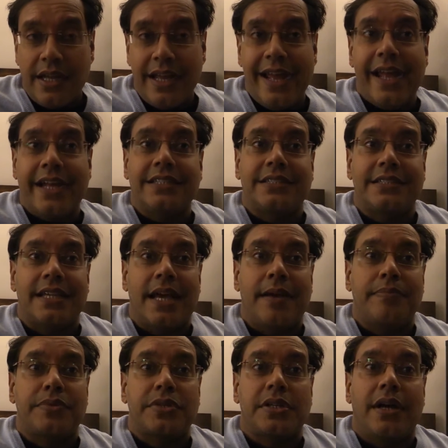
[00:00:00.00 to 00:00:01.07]

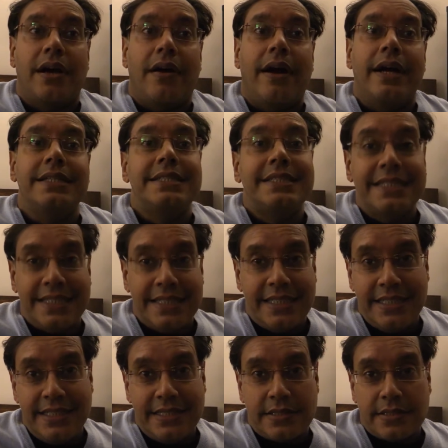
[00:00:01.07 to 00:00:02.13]
except I did
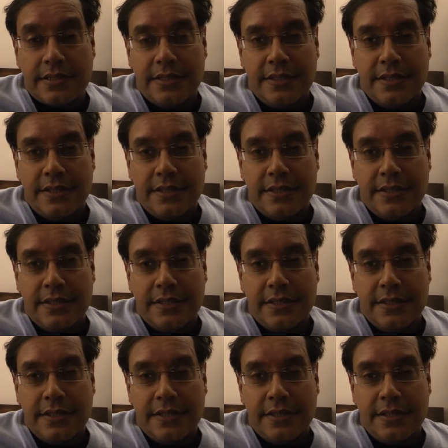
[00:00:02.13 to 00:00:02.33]
eat